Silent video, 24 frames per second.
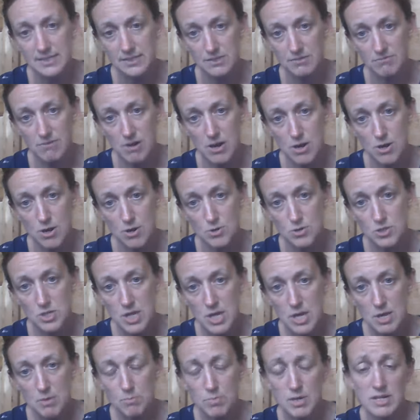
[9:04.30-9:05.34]
the road
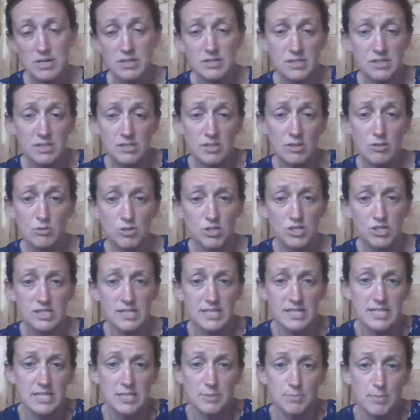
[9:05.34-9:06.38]
because the soldiers
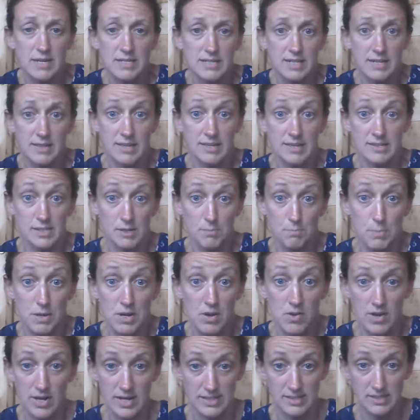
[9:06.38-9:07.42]
needed to be able to get their
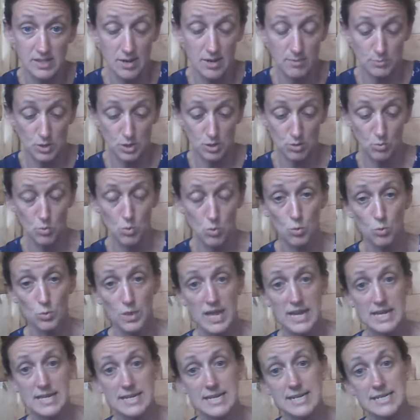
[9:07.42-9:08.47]
supplies up to the wall.
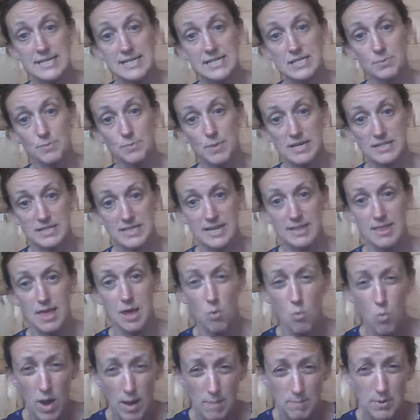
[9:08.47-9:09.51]
They needed to be able to get their
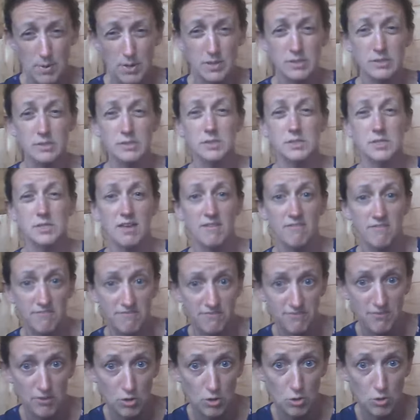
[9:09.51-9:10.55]
weapons, their
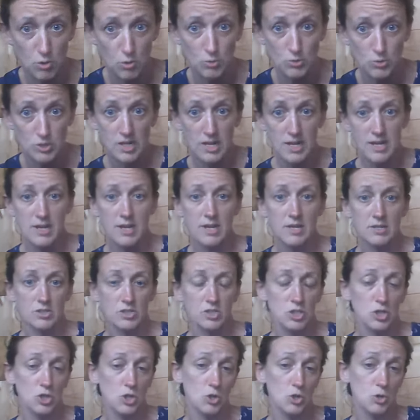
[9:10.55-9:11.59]
food,
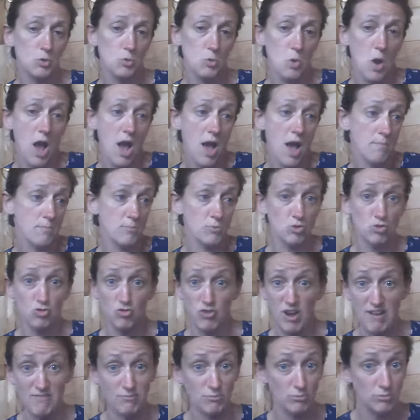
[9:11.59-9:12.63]
to
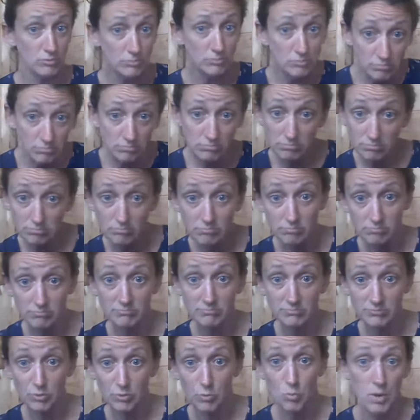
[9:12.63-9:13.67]
travel
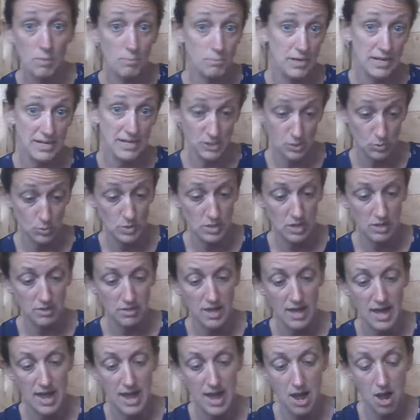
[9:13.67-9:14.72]
from one place to another
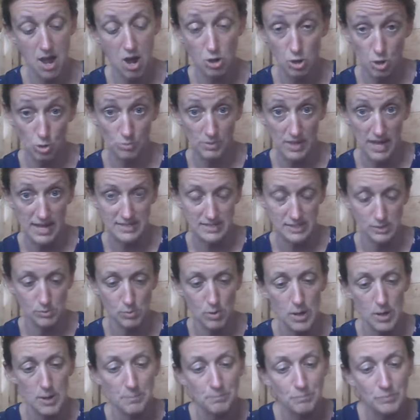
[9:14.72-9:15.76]
along that as
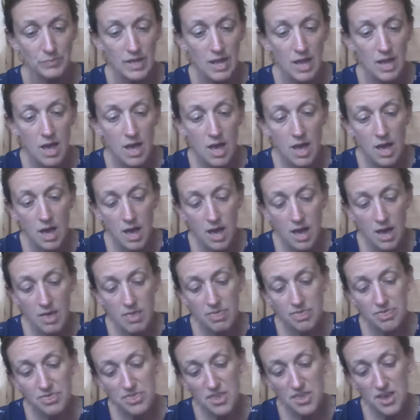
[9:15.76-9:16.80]
well.
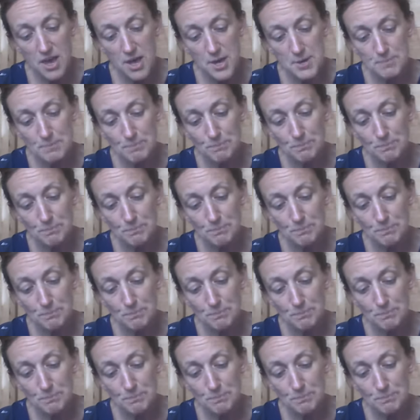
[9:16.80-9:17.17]
The